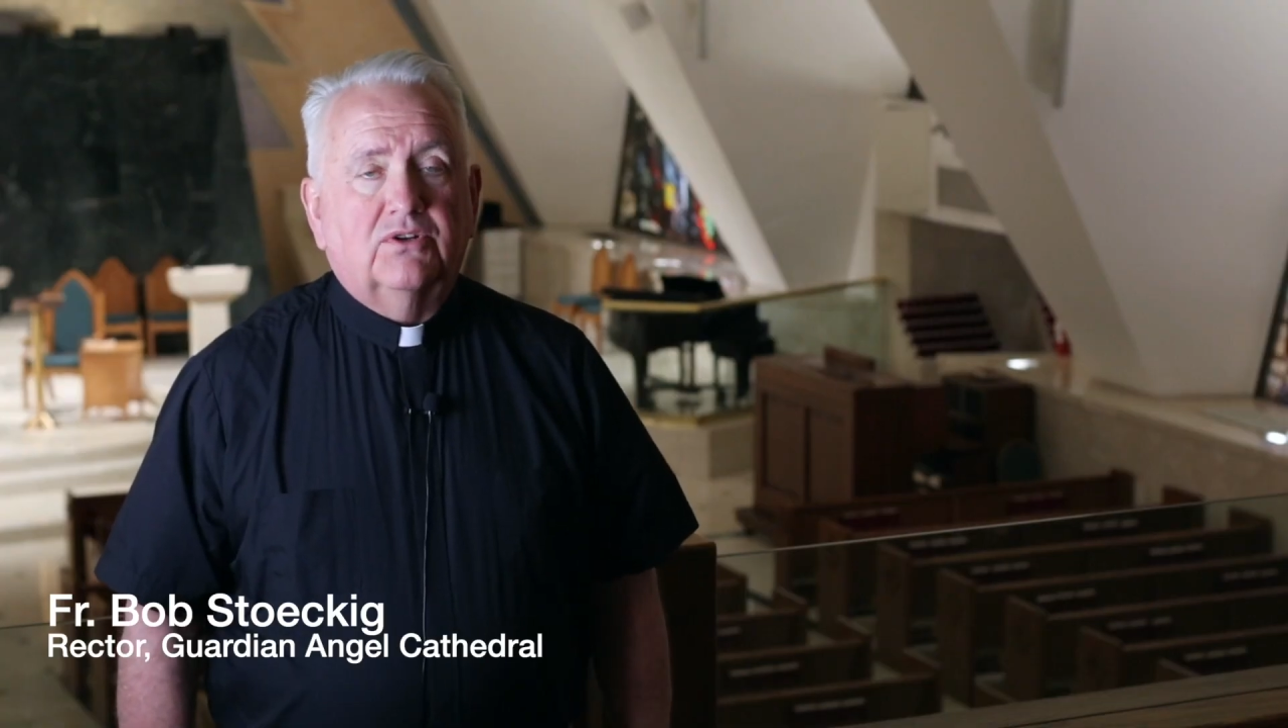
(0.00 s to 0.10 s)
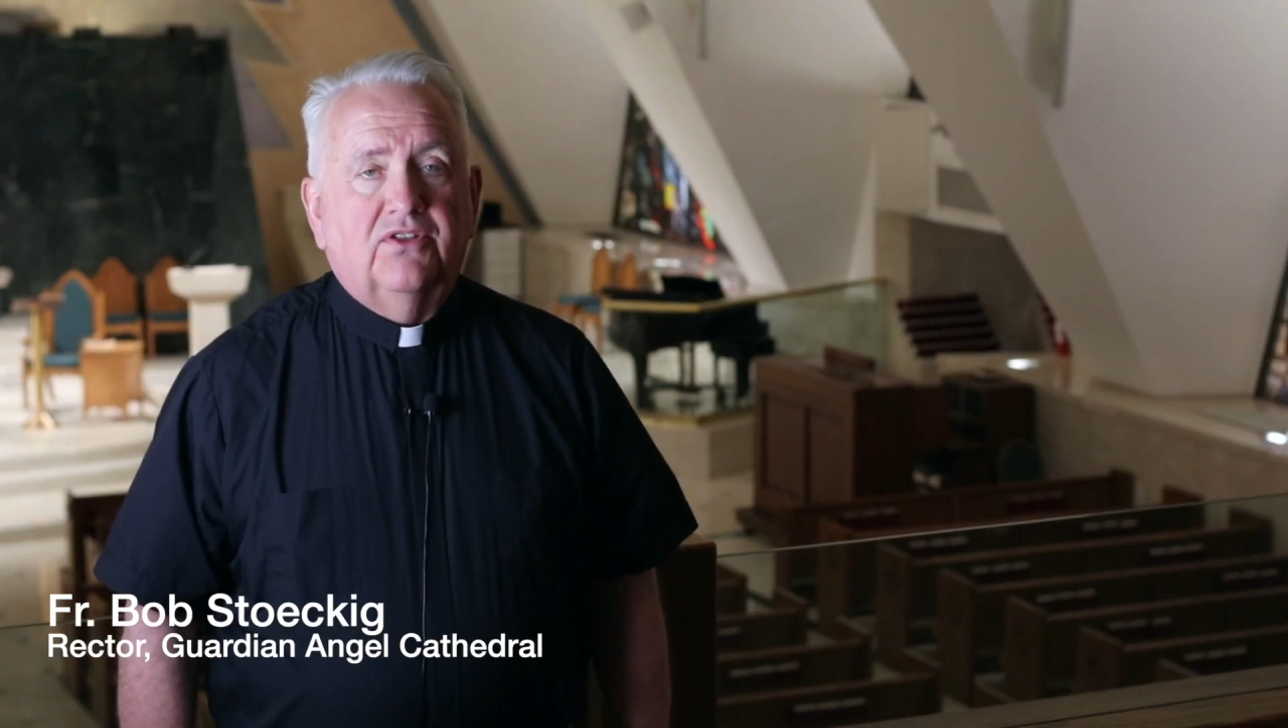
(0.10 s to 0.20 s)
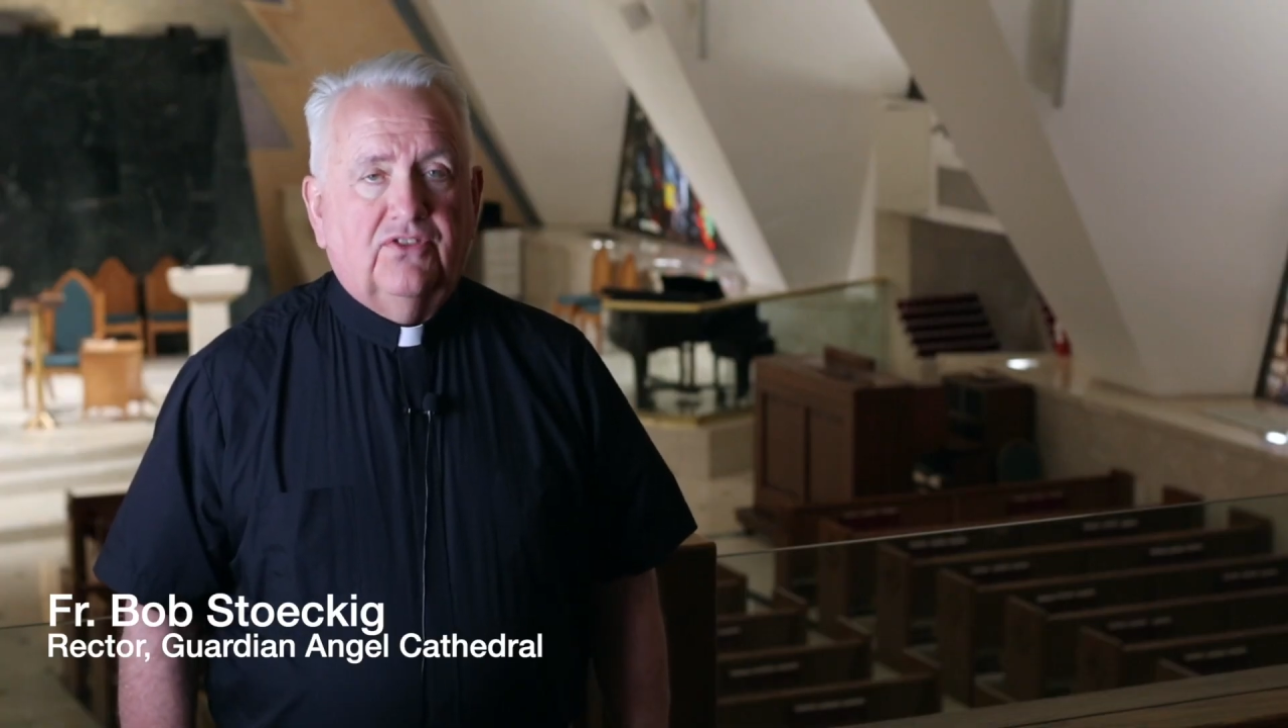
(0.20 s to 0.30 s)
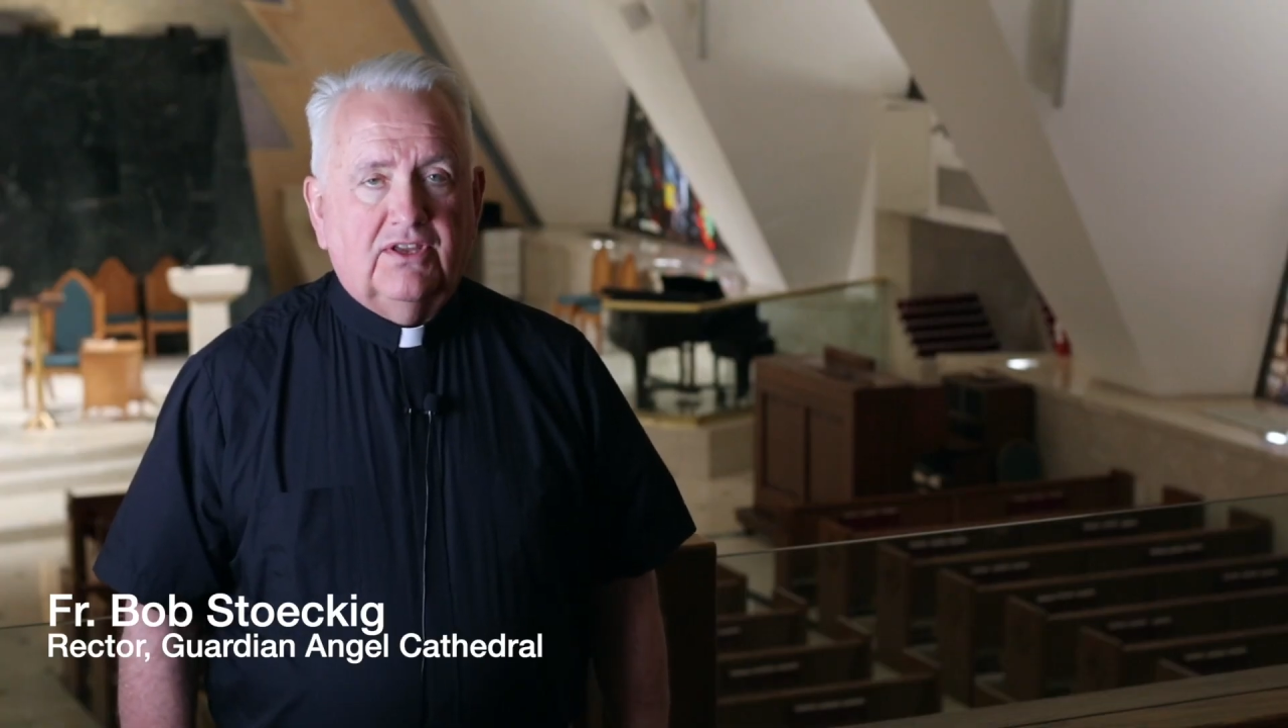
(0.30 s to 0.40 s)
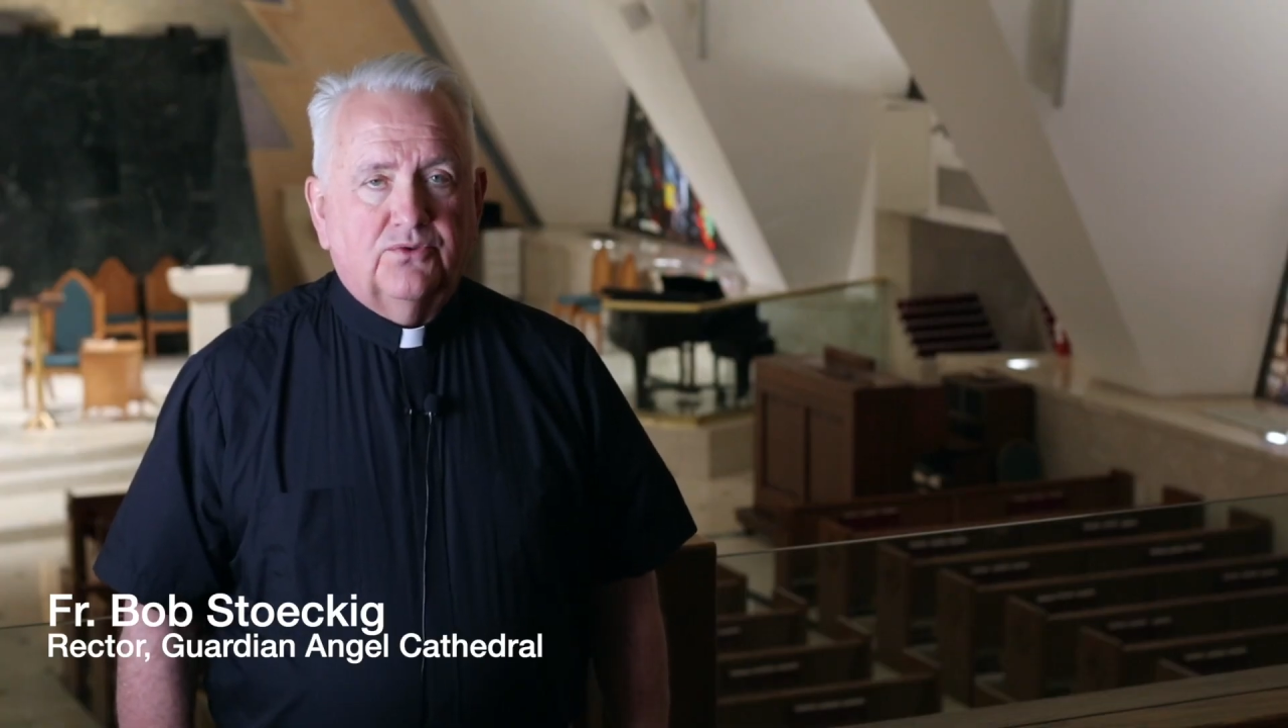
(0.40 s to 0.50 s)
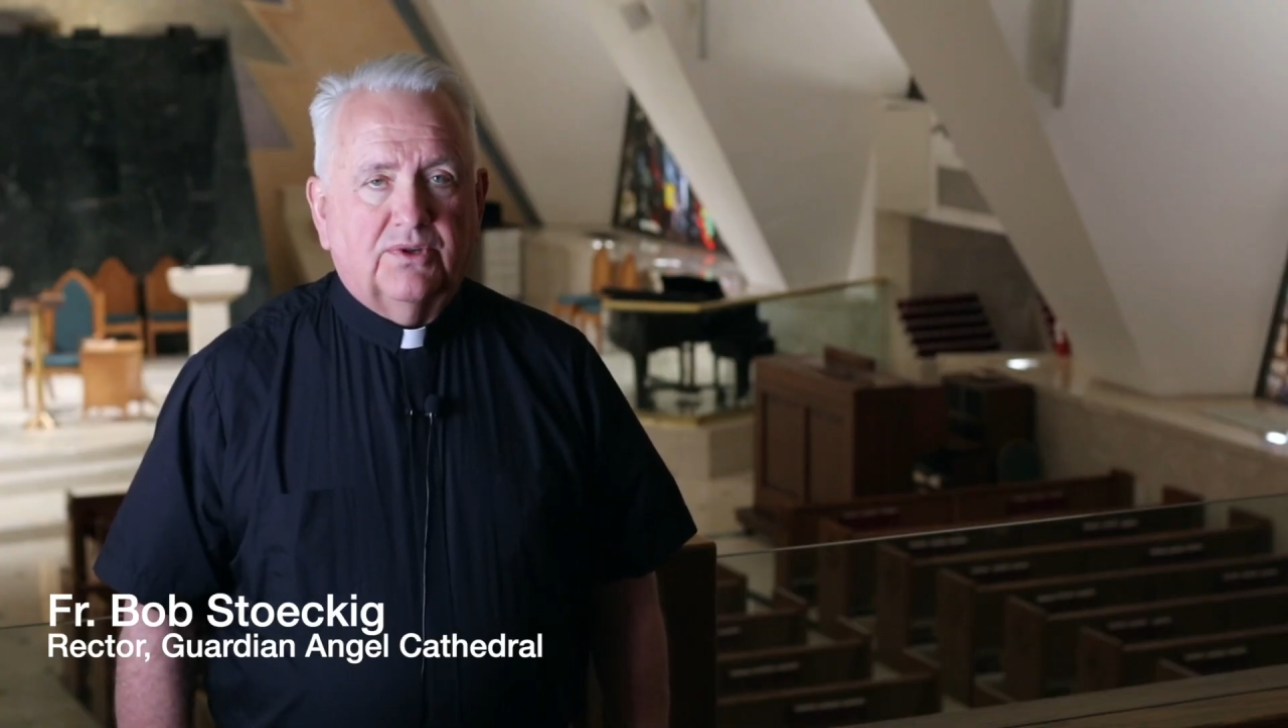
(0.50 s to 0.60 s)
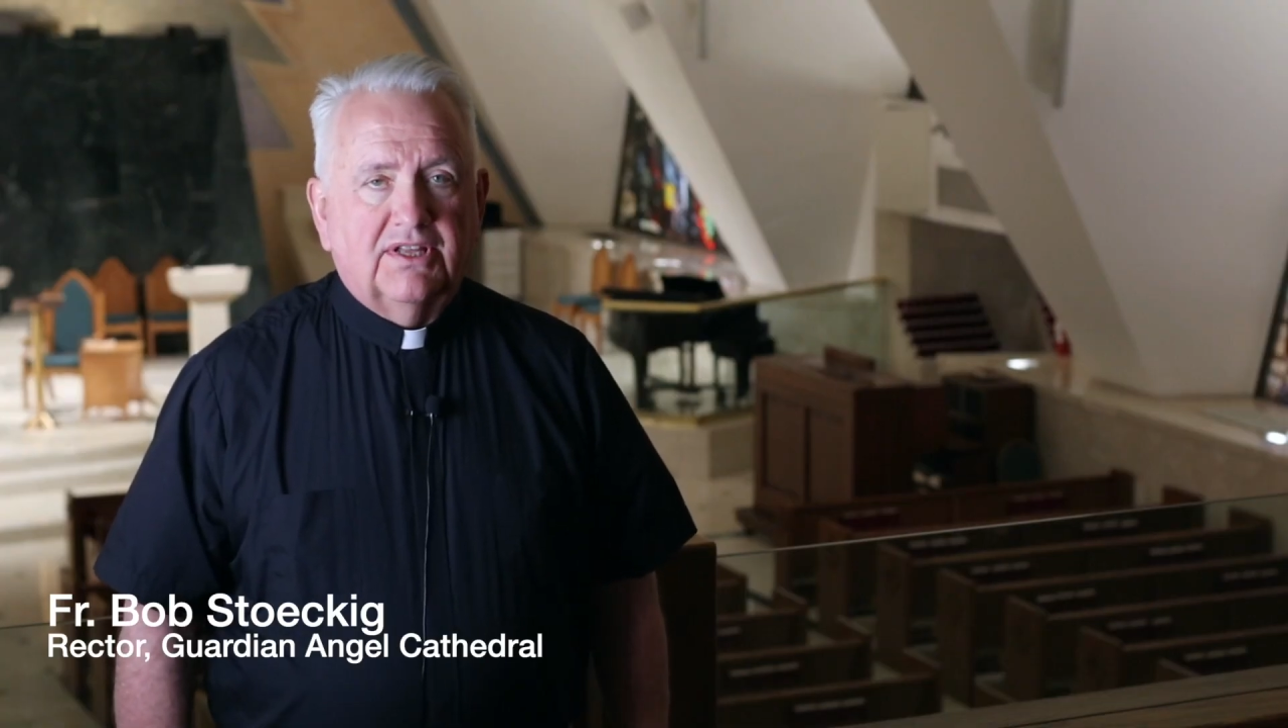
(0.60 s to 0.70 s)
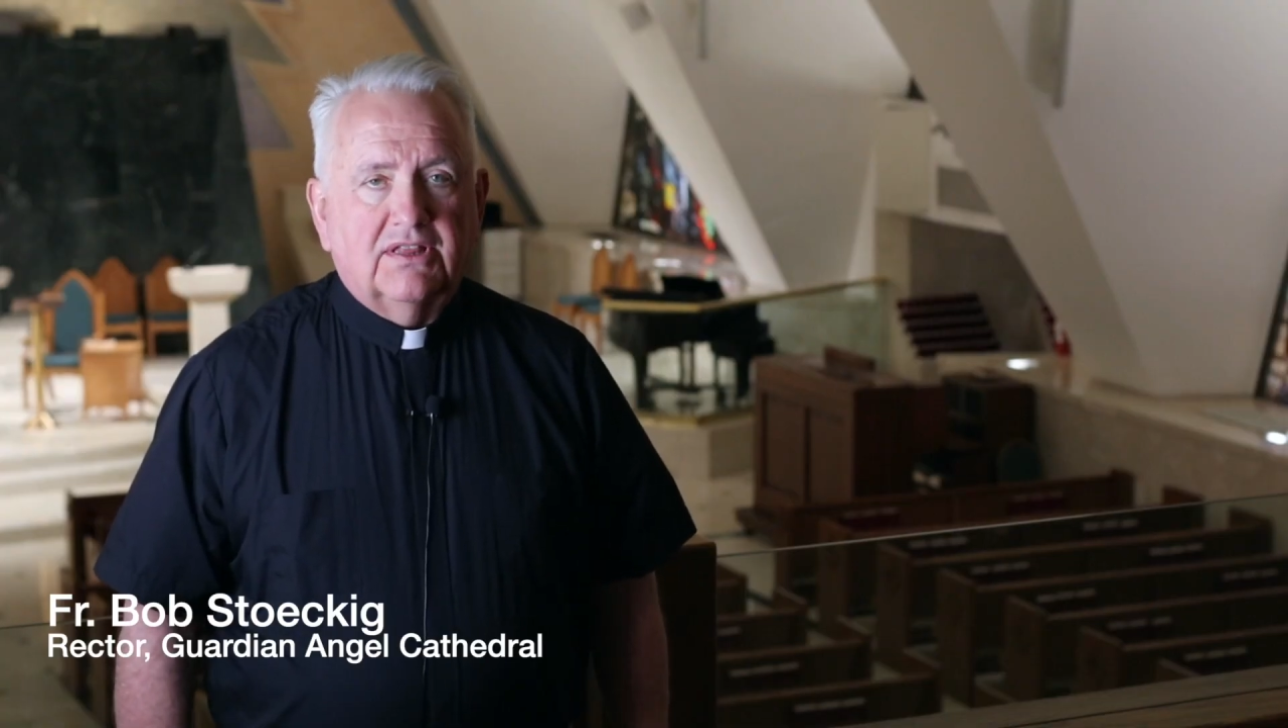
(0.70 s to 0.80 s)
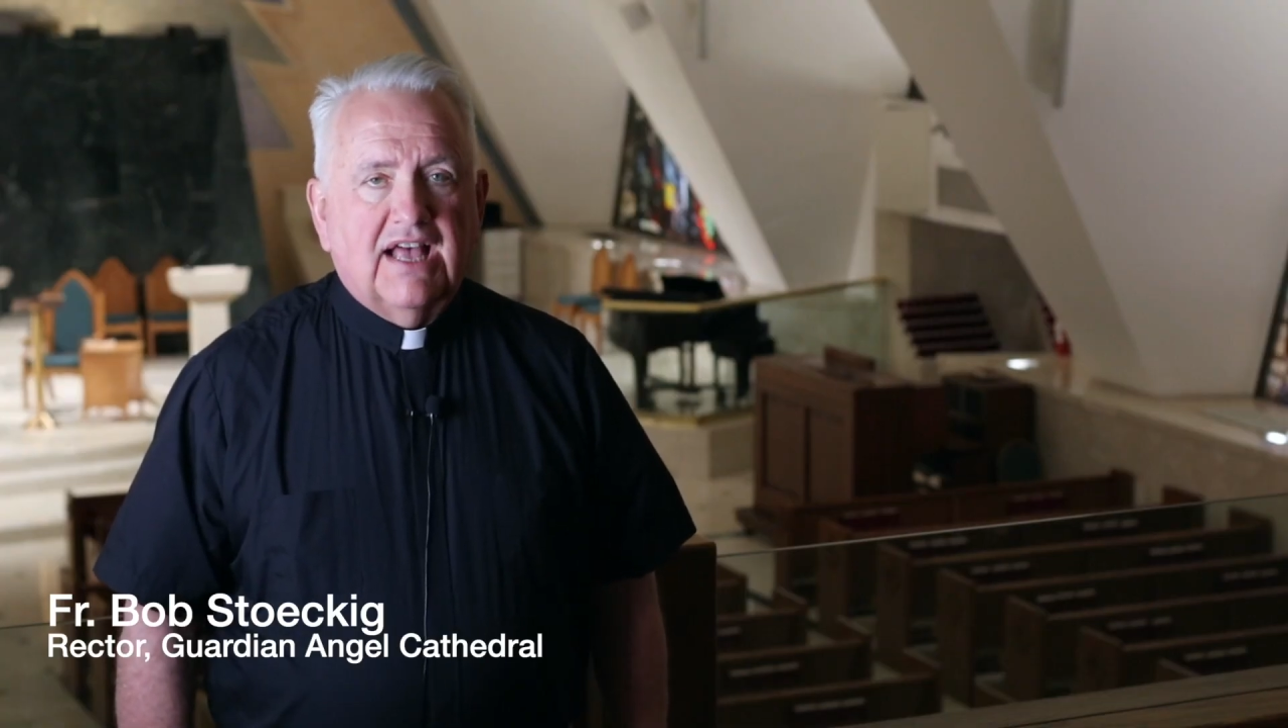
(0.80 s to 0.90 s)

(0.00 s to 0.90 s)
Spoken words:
Cathedral in